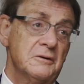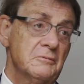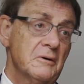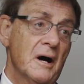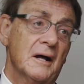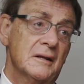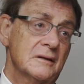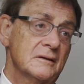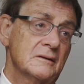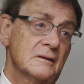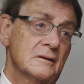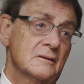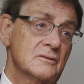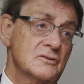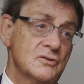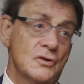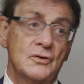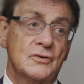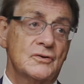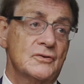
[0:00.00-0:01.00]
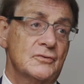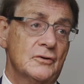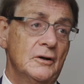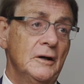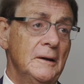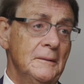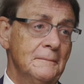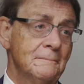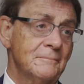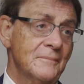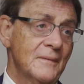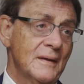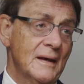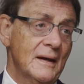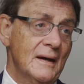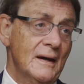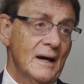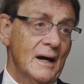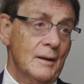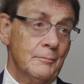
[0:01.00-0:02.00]
rather than 2 to 3,
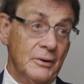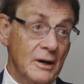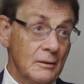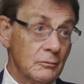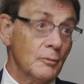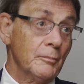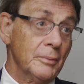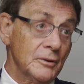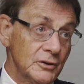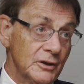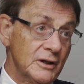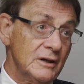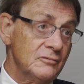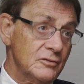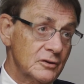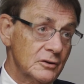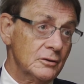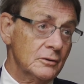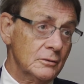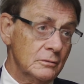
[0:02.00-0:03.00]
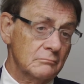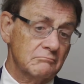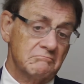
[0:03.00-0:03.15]
and people believe you,